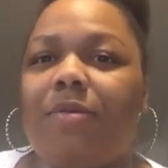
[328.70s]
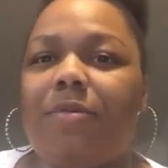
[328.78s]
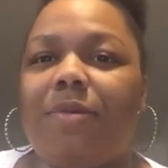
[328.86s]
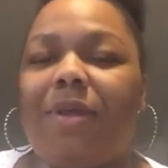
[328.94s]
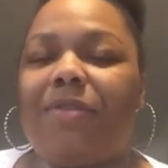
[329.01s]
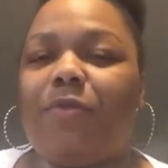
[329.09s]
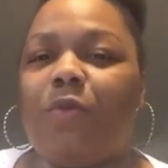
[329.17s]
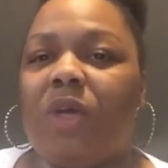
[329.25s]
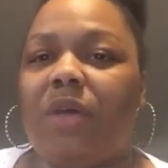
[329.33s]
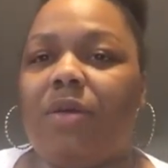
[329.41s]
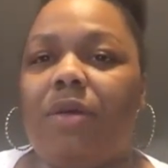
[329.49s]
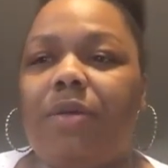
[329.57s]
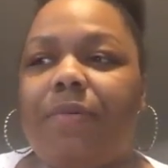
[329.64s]
well, that's
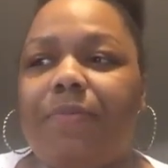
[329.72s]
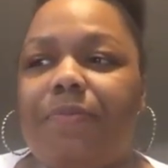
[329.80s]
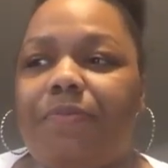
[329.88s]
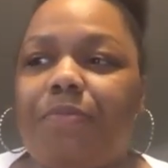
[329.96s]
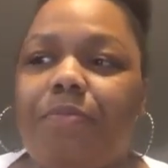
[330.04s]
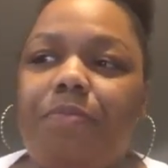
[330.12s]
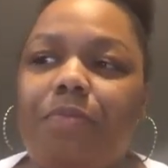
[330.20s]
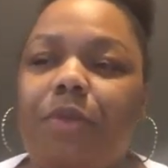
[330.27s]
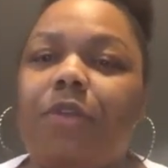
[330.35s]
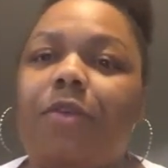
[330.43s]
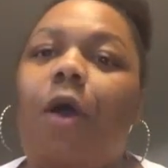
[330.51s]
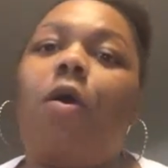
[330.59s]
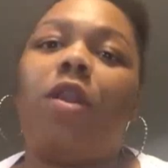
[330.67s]
weird.
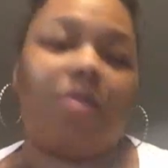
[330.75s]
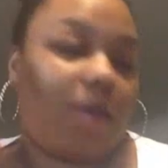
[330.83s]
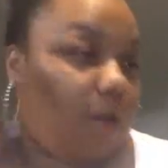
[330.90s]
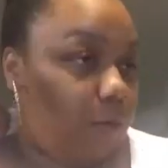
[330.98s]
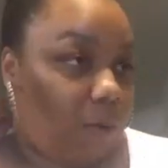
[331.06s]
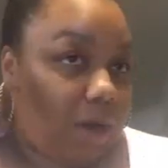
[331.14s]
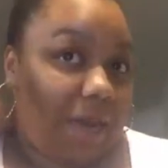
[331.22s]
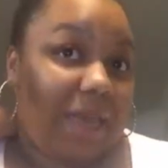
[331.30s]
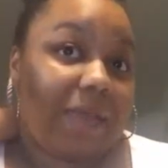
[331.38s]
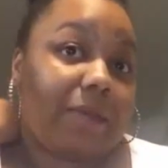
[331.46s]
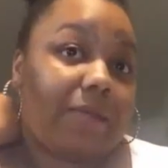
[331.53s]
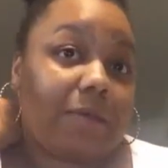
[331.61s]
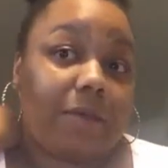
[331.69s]
Just call the thing what it
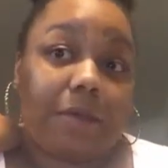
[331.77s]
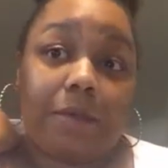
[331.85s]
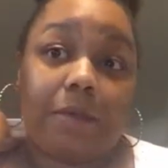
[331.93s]
is.